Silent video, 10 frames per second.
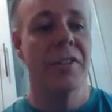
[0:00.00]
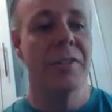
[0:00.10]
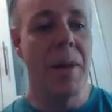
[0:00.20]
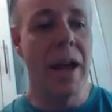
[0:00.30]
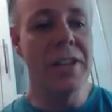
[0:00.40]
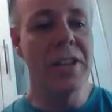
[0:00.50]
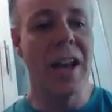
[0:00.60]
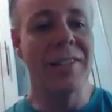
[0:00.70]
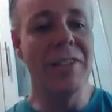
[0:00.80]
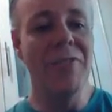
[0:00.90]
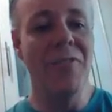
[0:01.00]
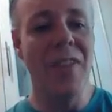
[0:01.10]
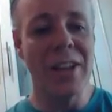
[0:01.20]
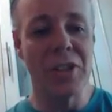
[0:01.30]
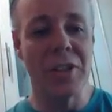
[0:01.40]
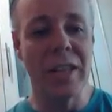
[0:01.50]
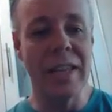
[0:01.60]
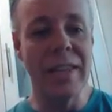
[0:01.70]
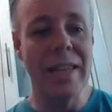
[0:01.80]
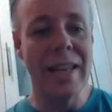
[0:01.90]
Spanish has inflection
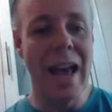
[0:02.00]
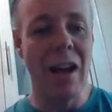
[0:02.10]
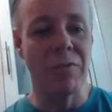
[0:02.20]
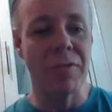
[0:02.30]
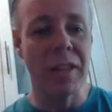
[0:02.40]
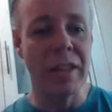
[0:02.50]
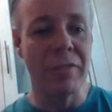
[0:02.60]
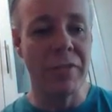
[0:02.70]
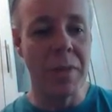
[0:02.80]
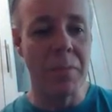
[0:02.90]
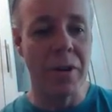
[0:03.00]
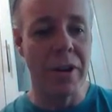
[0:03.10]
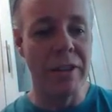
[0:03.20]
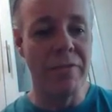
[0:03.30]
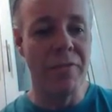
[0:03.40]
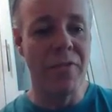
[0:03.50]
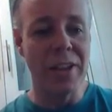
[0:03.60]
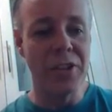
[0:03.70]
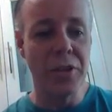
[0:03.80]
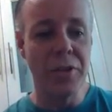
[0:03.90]
in the nouns. Remember,
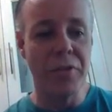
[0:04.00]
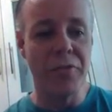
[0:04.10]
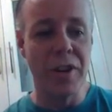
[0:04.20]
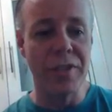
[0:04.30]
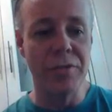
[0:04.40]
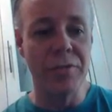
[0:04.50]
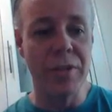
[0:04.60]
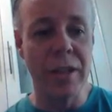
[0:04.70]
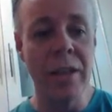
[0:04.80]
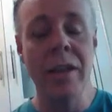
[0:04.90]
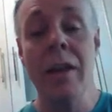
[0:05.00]
inflection refers to the